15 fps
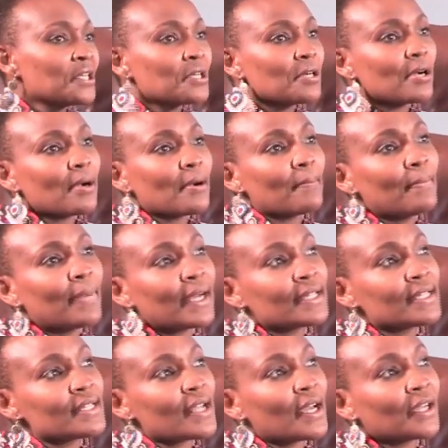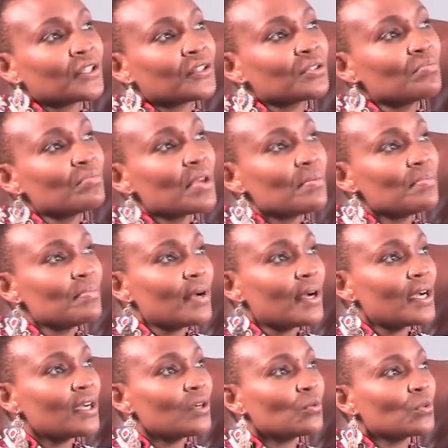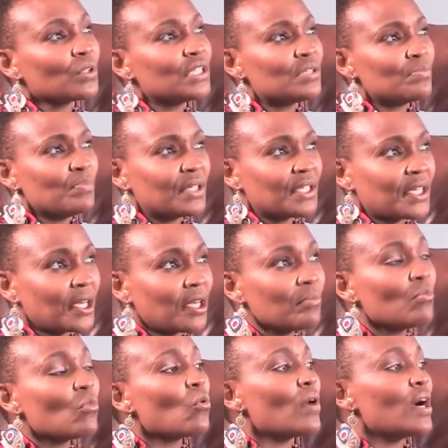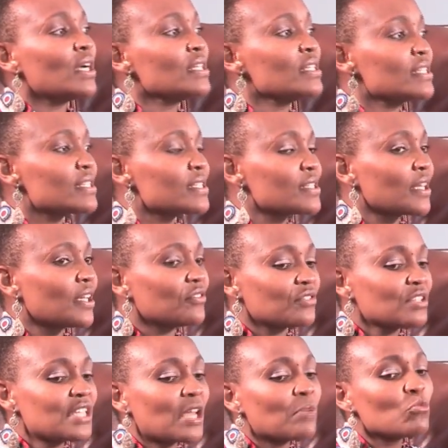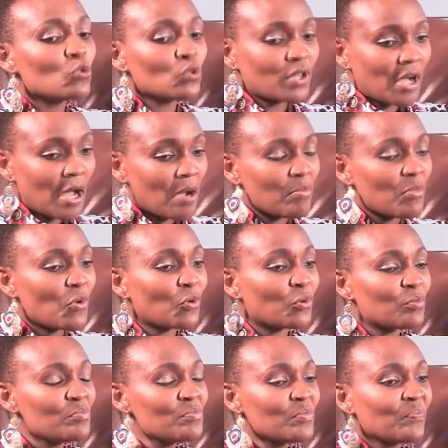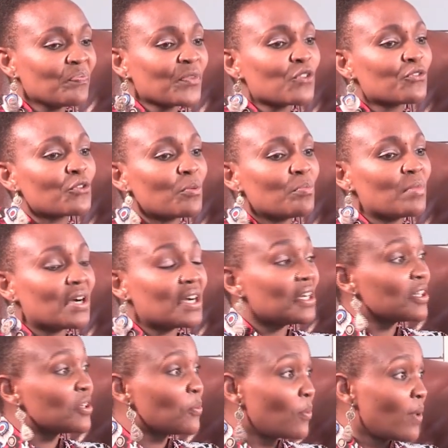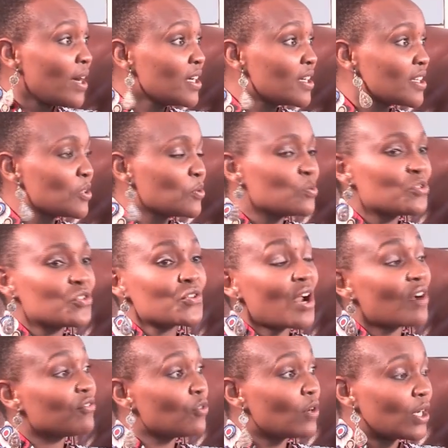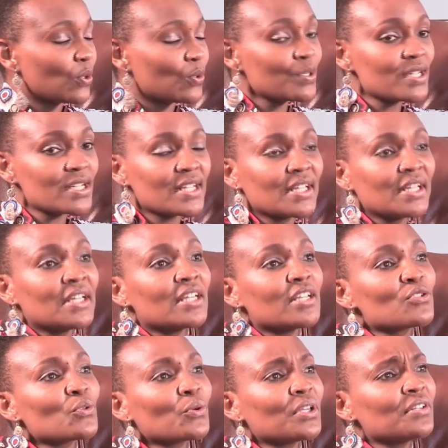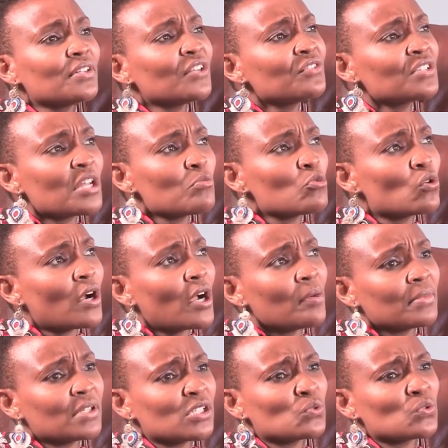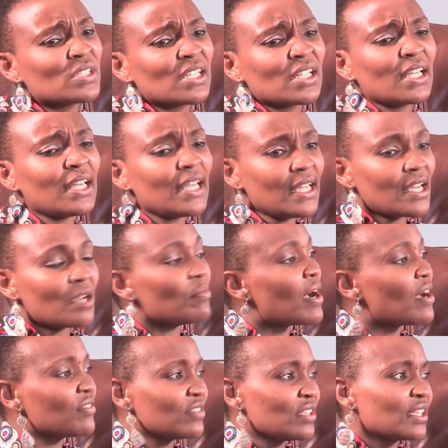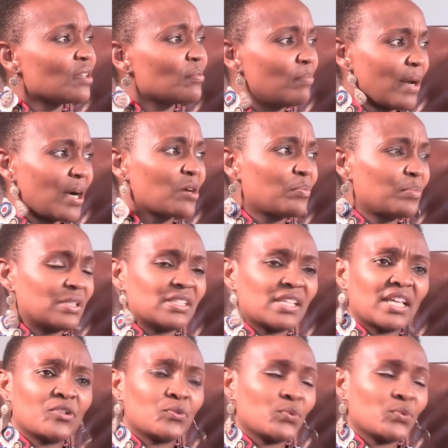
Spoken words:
But I remember it became worse. Every time we would come home from the work, they would travel a lot. And so every time we come and he would say, hey, I'm having the back pain.